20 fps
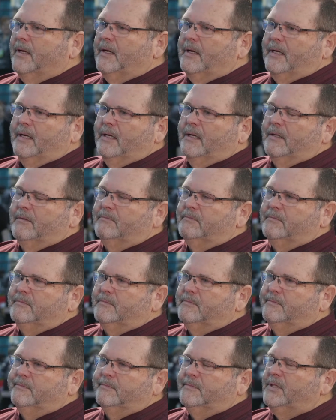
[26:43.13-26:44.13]
uh,
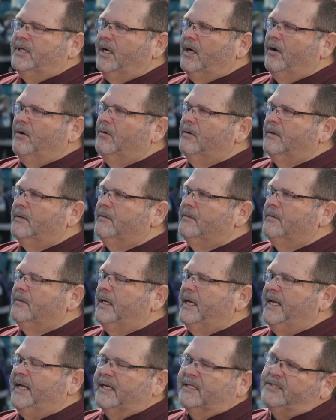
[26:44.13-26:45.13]
you know,
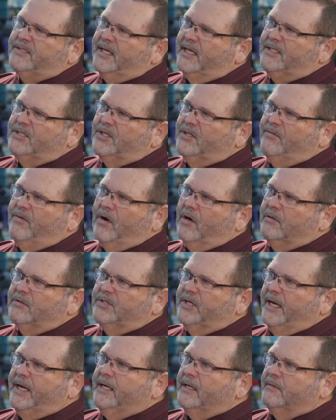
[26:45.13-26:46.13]
an extension of
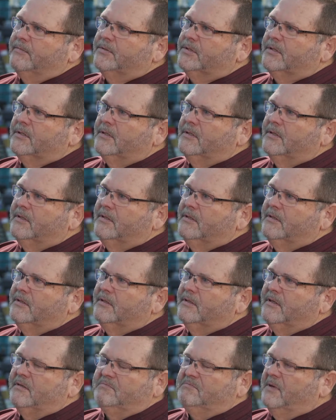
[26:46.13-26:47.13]
Arnold Jacobs.
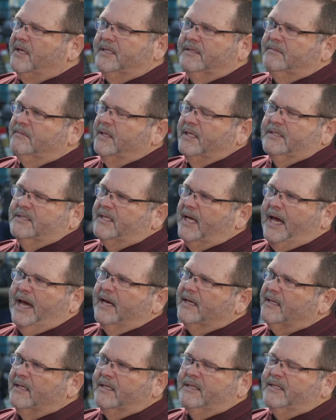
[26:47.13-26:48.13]
E-
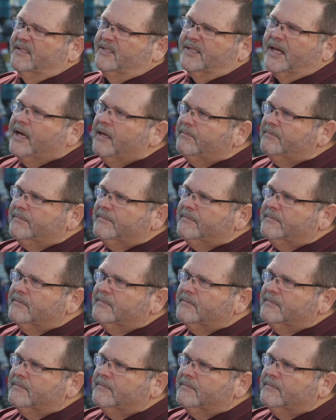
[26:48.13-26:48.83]
exactly the same.